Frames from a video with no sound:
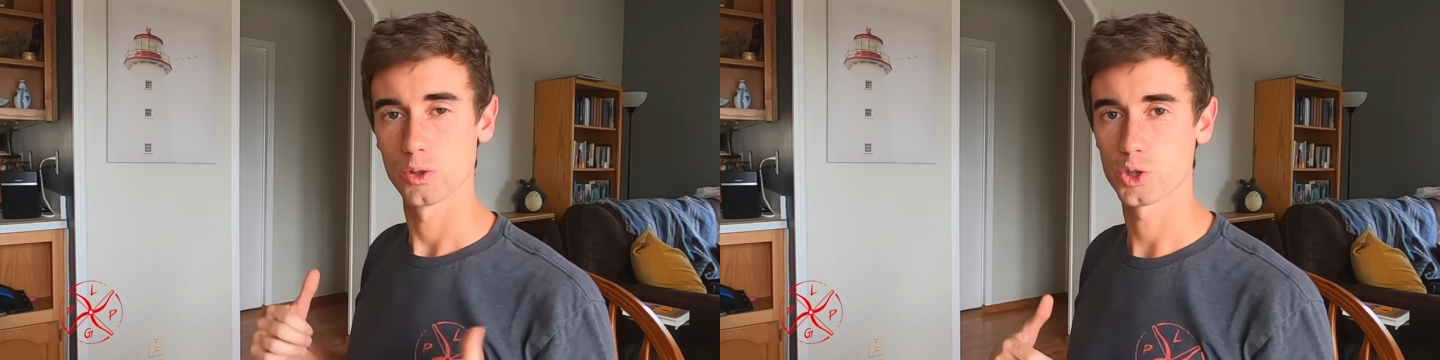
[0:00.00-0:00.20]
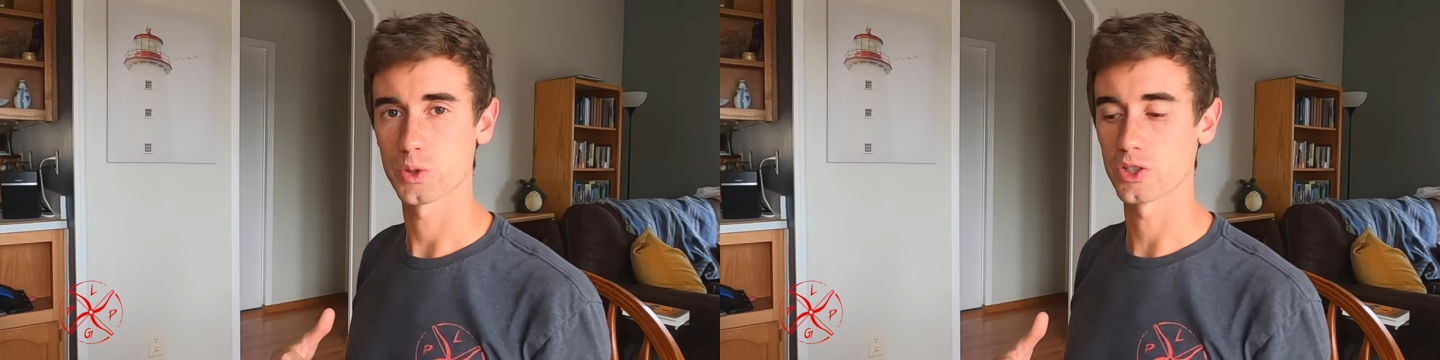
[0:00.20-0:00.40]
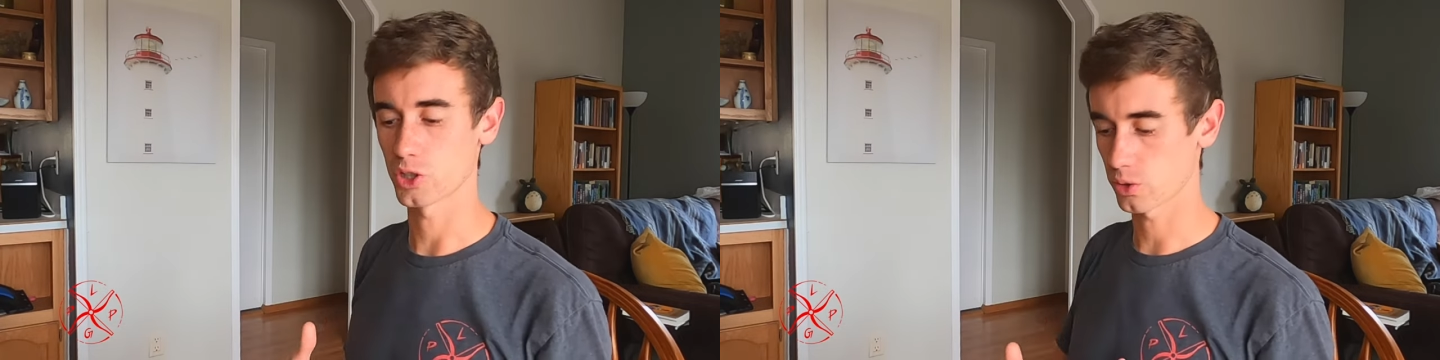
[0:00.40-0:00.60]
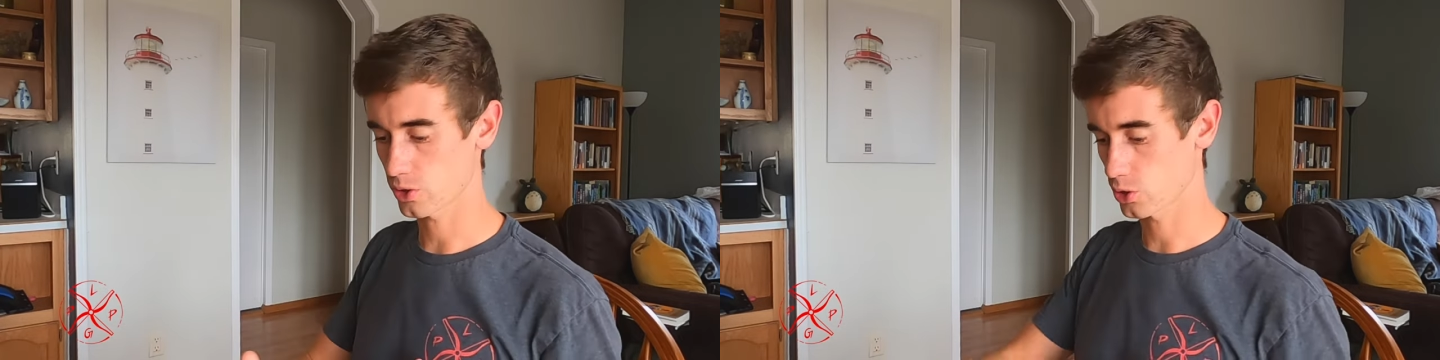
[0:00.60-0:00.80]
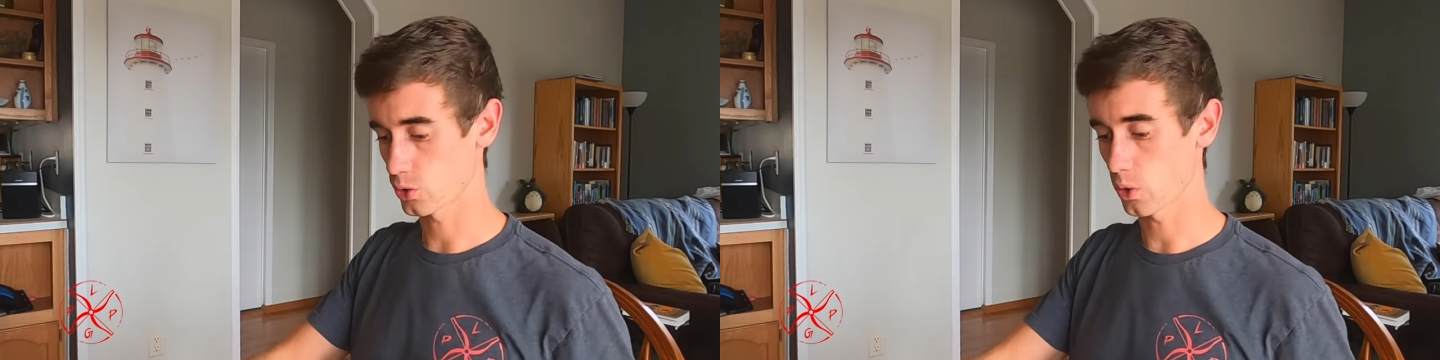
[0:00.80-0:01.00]
which we
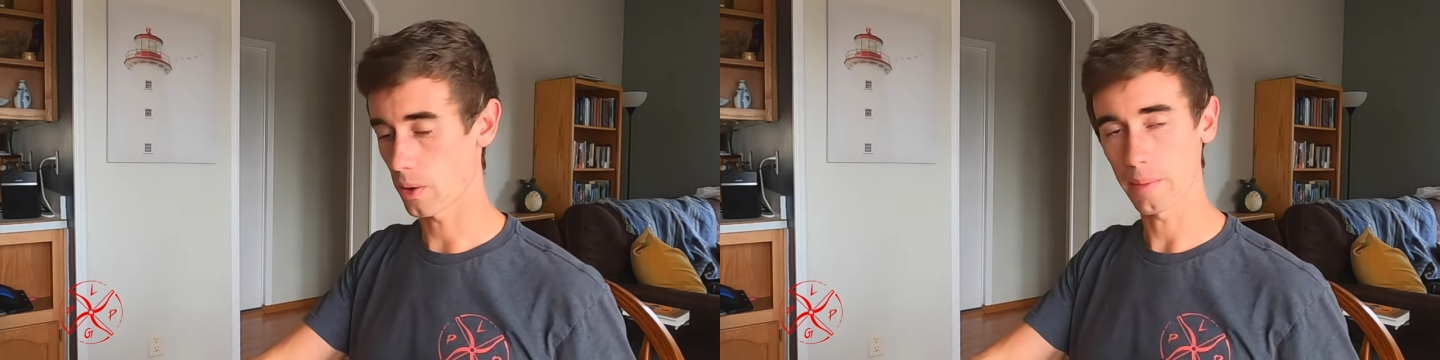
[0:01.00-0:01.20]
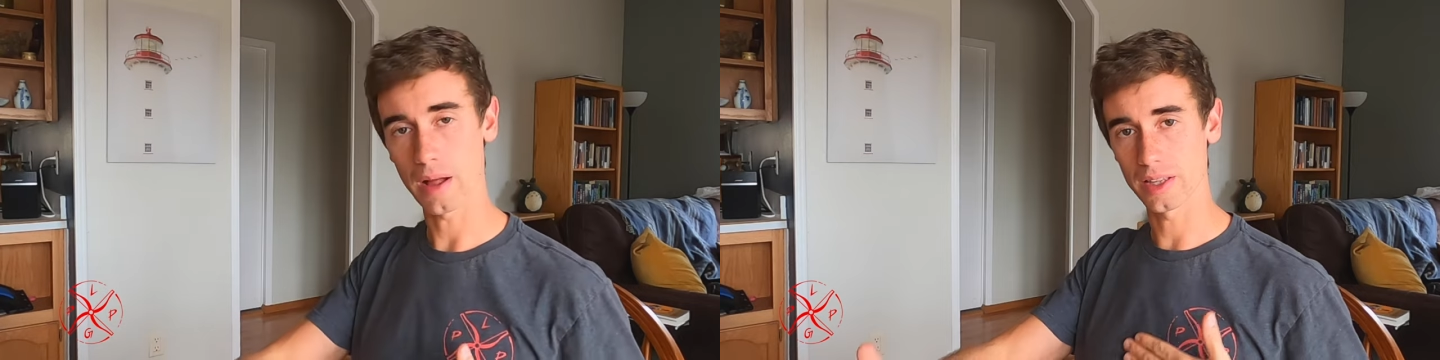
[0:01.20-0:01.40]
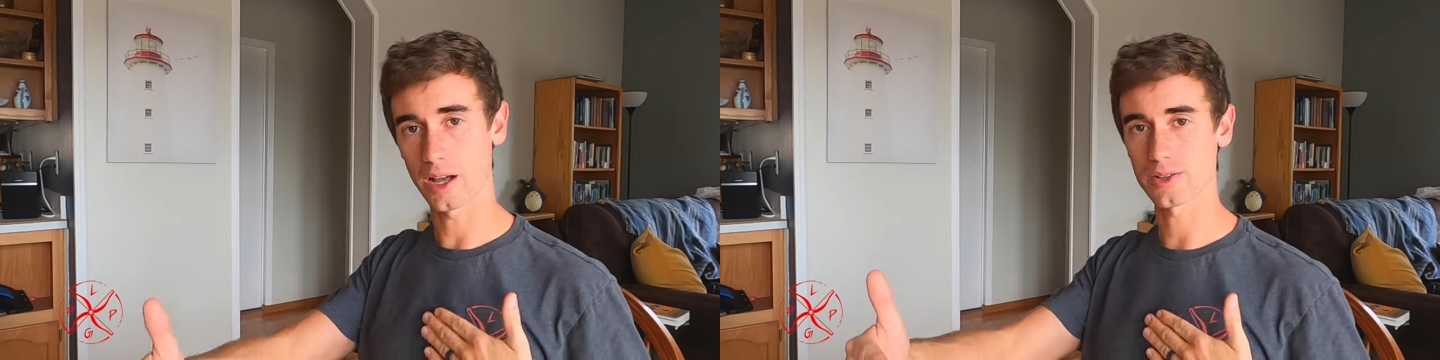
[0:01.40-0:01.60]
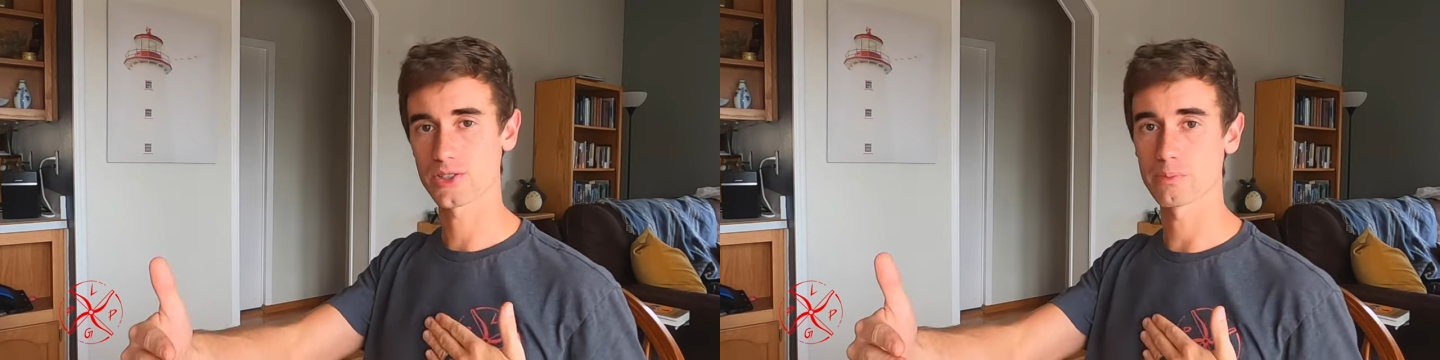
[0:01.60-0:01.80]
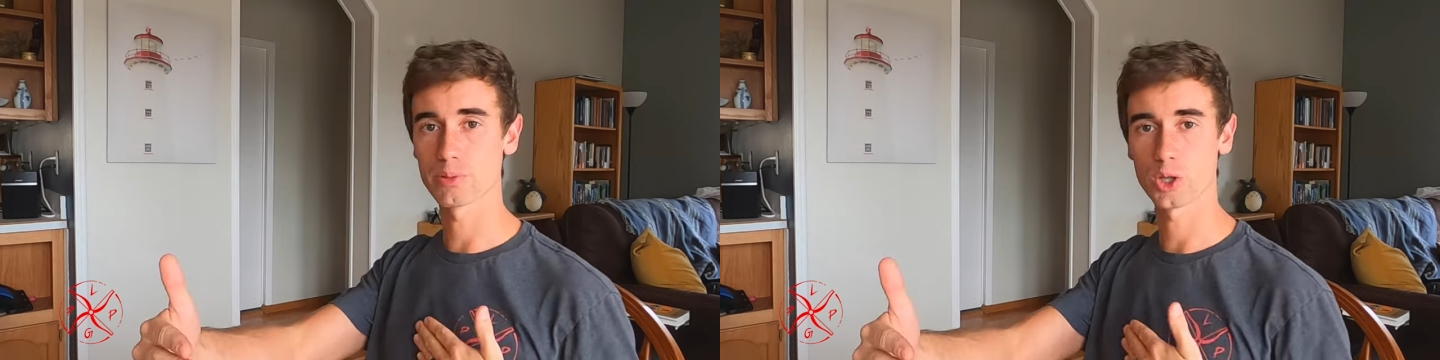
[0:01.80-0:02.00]
do to allow
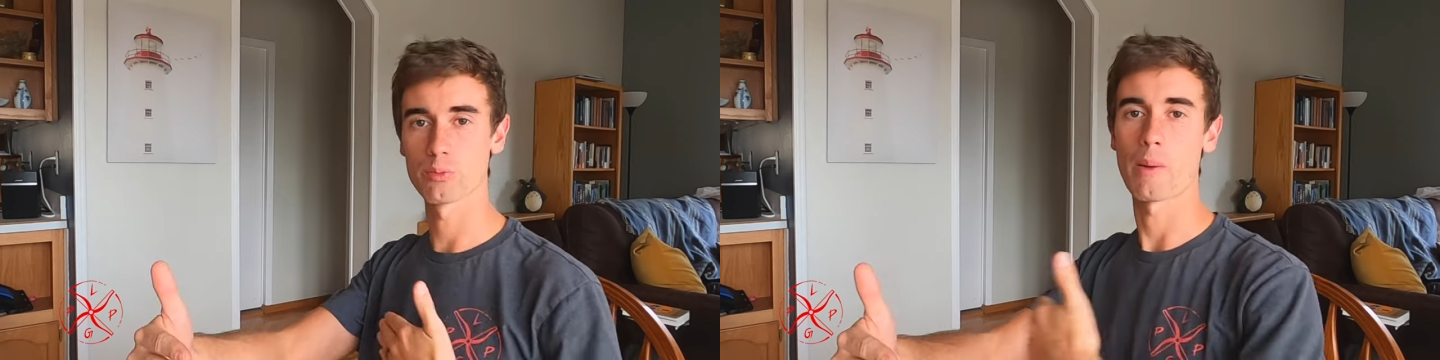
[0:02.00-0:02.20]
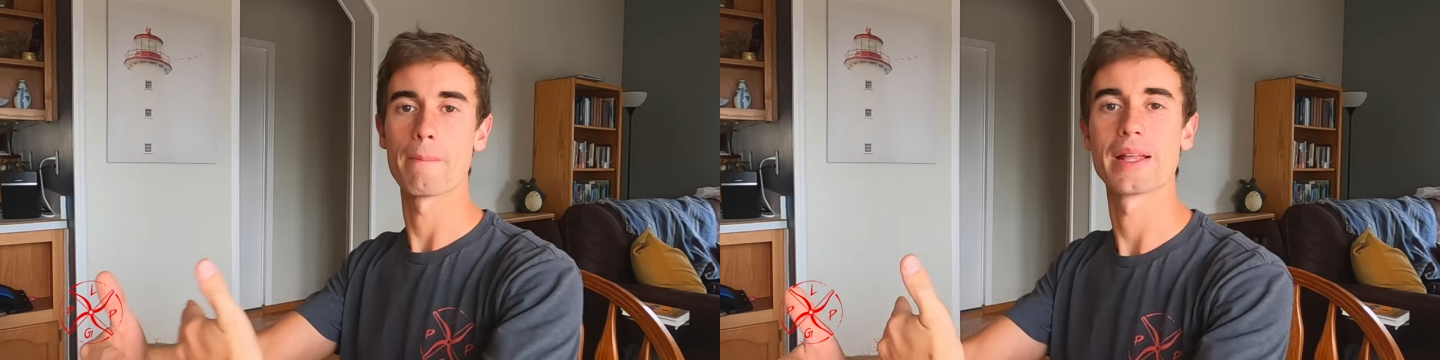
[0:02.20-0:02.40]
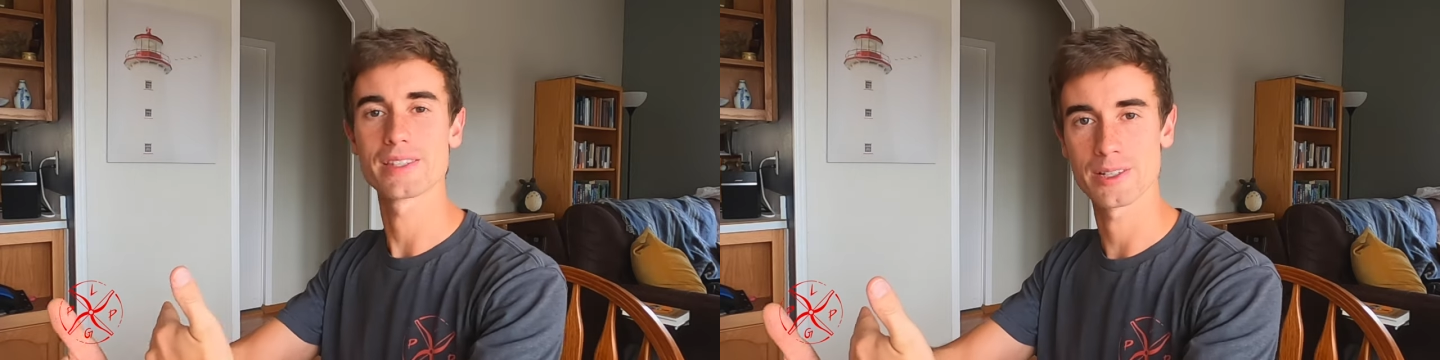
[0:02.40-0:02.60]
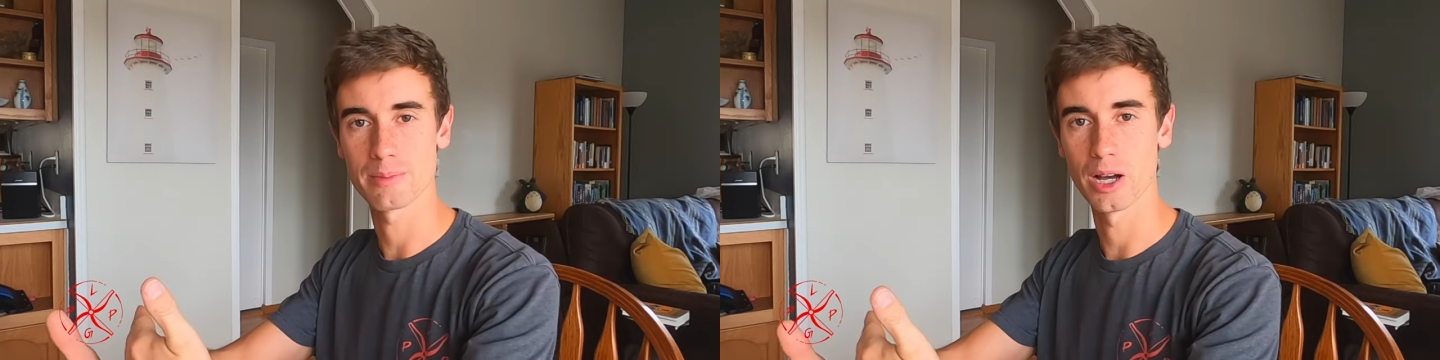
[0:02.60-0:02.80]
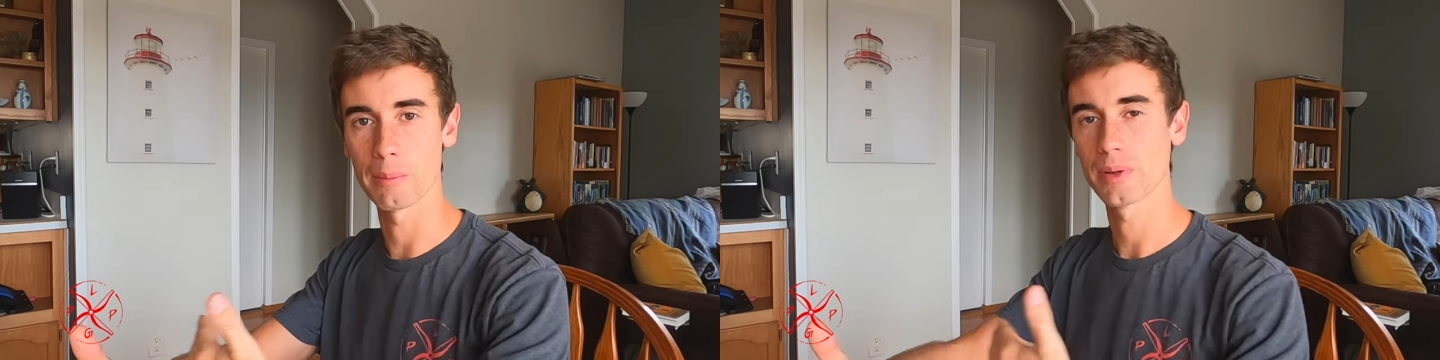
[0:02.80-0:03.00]
us to build
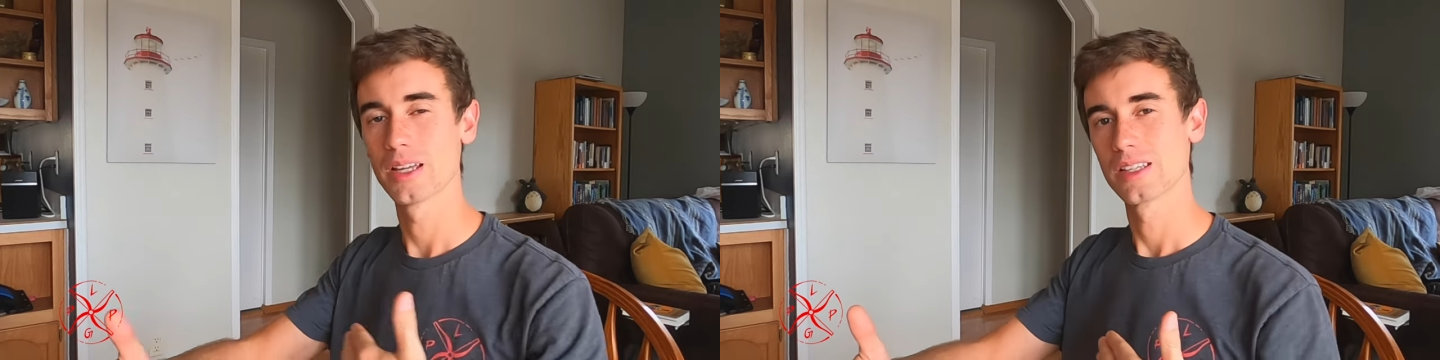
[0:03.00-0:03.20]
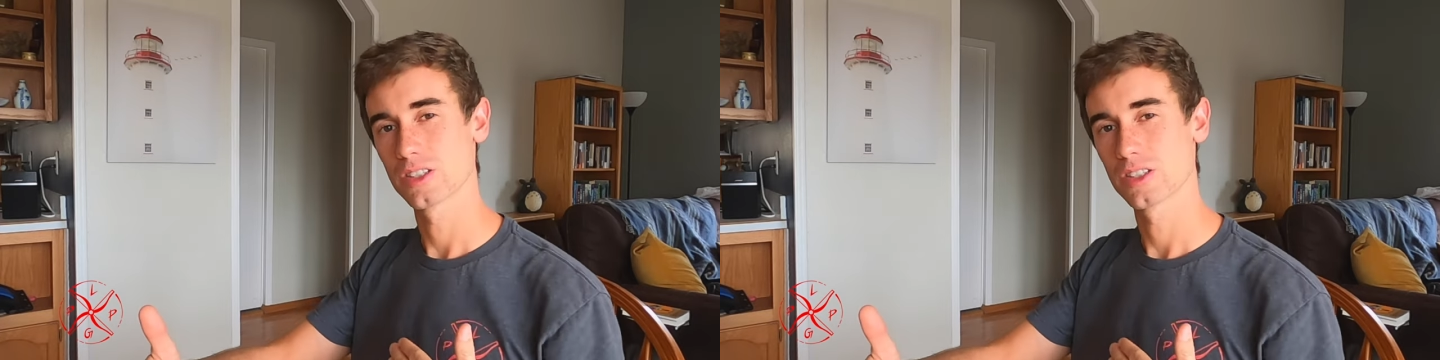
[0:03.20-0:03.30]
momentum up